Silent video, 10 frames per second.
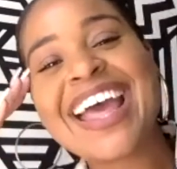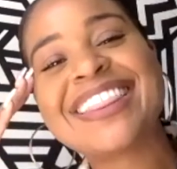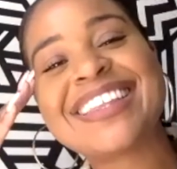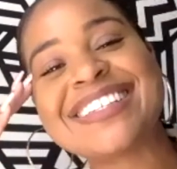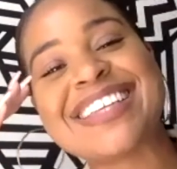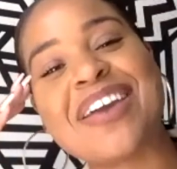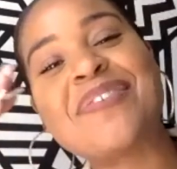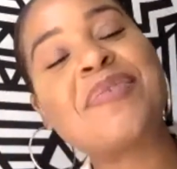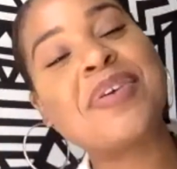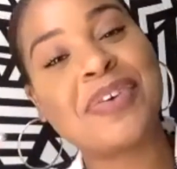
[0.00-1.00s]
the day when
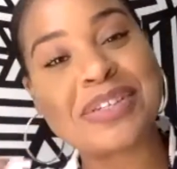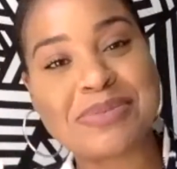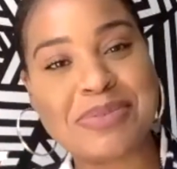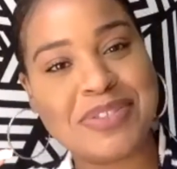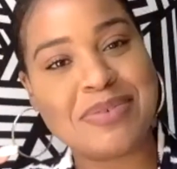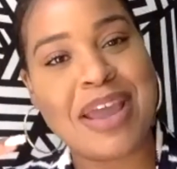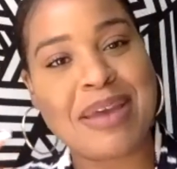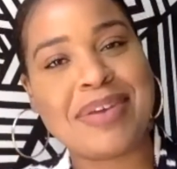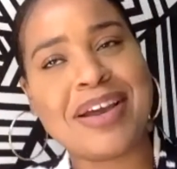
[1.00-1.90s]
we first moved to Miami,